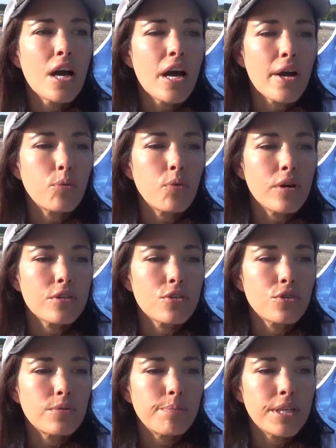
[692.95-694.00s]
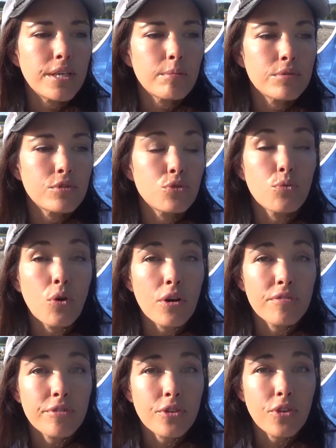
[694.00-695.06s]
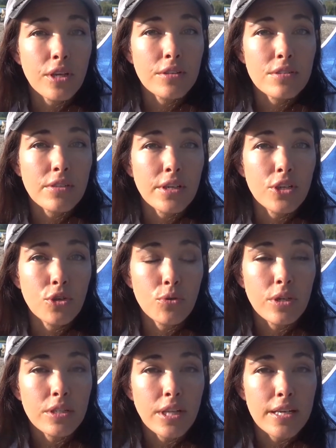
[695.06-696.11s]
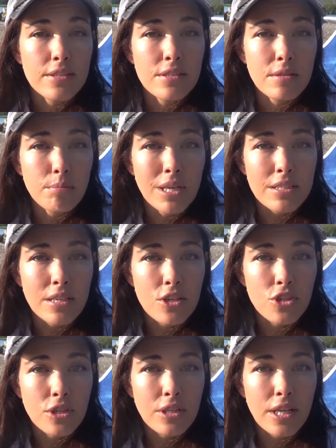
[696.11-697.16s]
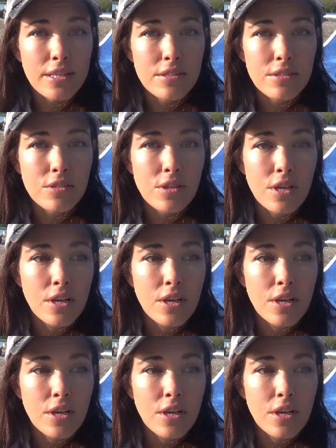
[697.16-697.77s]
I want to be able to offer things like yoga classes and meditation classes